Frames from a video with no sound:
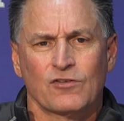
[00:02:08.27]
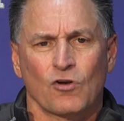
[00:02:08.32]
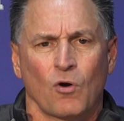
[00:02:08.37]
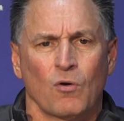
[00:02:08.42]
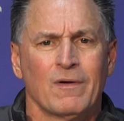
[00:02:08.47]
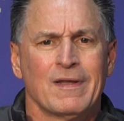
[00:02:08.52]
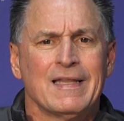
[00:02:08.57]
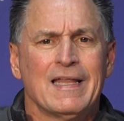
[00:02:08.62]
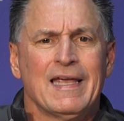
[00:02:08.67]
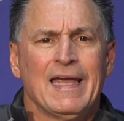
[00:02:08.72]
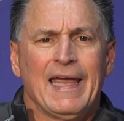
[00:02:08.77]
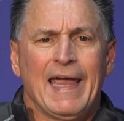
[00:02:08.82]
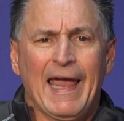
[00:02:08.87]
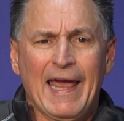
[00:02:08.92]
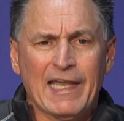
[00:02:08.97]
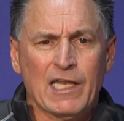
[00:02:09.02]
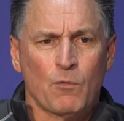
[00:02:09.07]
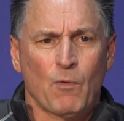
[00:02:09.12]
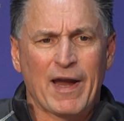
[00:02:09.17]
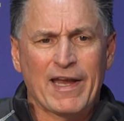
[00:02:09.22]
So
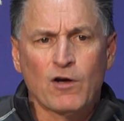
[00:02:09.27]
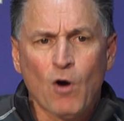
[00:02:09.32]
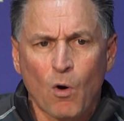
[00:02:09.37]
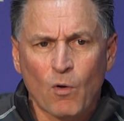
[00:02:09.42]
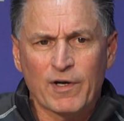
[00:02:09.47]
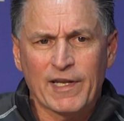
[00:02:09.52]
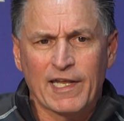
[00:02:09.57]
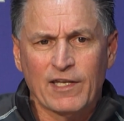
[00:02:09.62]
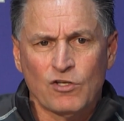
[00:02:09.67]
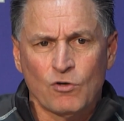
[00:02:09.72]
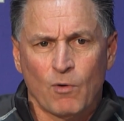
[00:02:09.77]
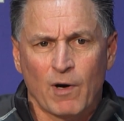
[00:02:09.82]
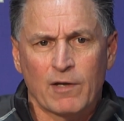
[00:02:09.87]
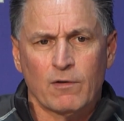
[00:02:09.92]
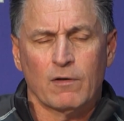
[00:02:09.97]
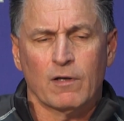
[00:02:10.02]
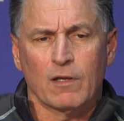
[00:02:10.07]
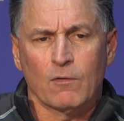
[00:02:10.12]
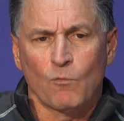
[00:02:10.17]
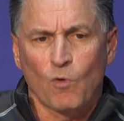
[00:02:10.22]
anyway, going into
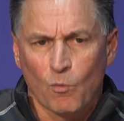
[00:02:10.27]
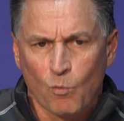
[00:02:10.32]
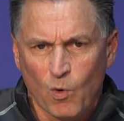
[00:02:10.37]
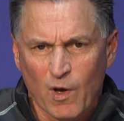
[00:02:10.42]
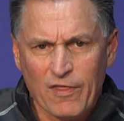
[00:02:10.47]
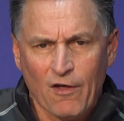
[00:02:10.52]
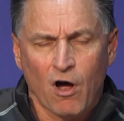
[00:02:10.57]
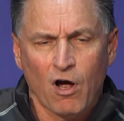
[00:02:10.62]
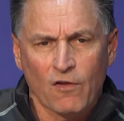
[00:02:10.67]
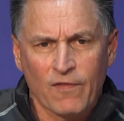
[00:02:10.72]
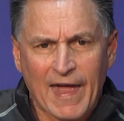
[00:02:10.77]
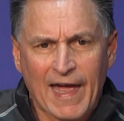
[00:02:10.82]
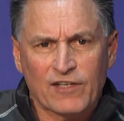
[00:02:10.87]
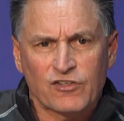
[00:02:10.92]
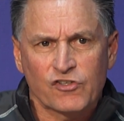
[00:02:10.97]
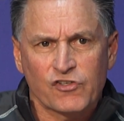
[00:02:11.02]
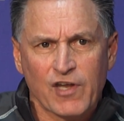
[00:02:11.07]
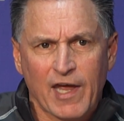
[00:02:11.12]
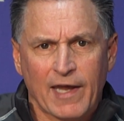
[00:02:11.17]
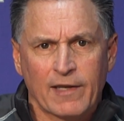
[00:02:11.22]
it, with all
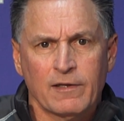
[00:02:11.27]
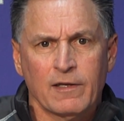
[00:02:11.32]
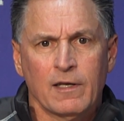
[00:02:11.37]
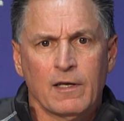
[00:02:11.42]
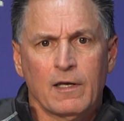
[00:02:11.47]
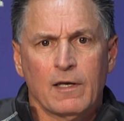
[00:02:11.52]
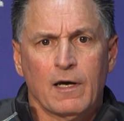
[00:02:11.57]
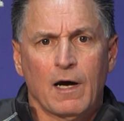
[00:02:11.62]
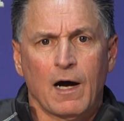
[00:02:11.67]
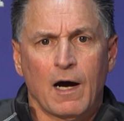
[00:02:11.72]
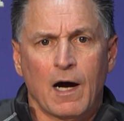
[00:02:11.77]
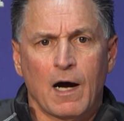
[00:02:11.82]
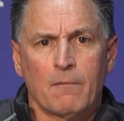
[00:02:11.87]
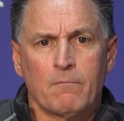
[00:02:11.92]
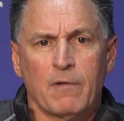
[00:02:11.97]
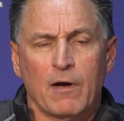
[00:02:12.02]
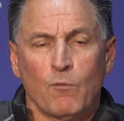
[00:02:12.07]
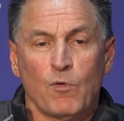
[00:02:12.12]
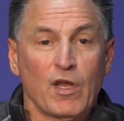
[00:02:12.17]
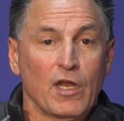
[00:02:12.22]
that said,
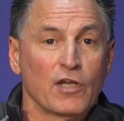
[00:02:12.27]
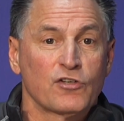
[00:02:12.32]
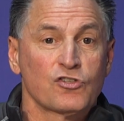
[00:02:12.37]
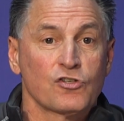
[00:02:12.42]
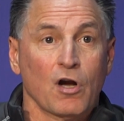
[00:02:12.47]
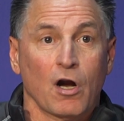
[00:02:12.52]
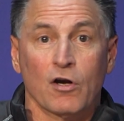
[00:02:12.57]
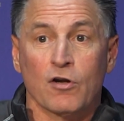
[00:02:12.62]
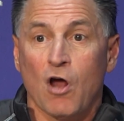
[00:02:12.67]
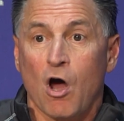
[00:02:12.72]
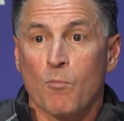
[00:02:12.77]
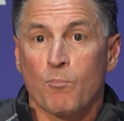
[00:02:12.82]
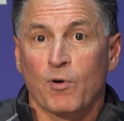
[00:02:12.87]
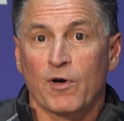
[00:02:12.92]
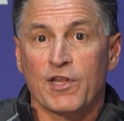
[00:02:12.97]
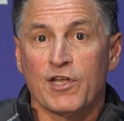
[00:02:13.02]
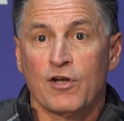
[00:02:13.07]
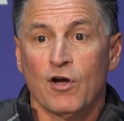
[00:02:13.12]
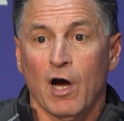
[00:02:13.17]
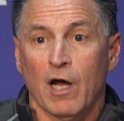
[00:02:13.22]
it started out
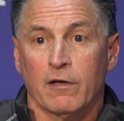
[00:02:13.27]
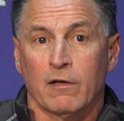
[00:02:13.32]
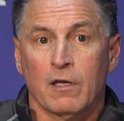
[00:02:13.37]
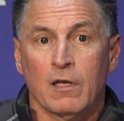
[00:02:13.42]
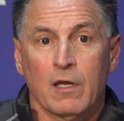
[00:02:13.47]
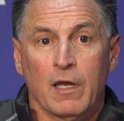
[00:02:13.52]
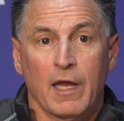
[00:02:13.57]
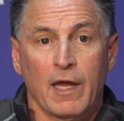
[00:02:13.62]
pretty good.